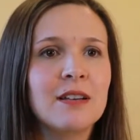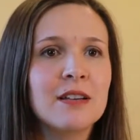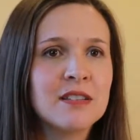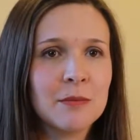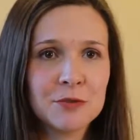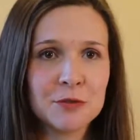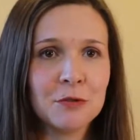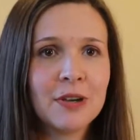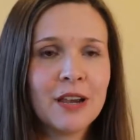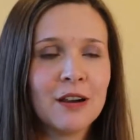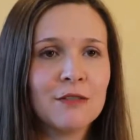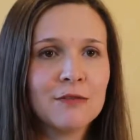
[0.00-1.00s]
exceptional
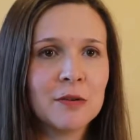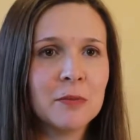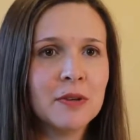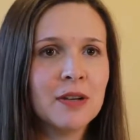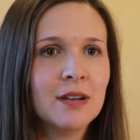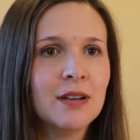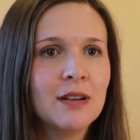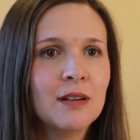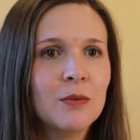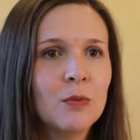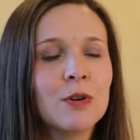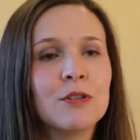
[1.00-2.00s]
care from
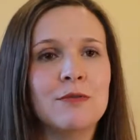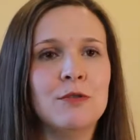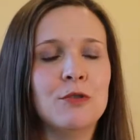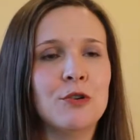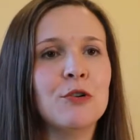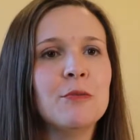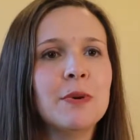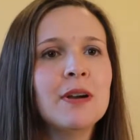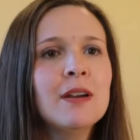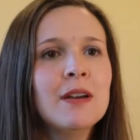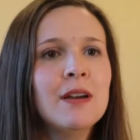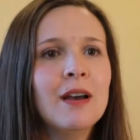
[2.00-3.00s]
a wonderful group
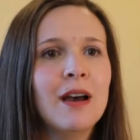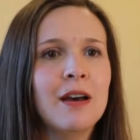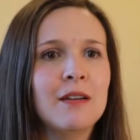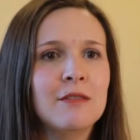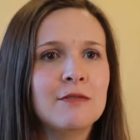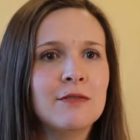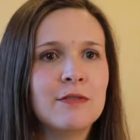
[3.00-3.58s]
of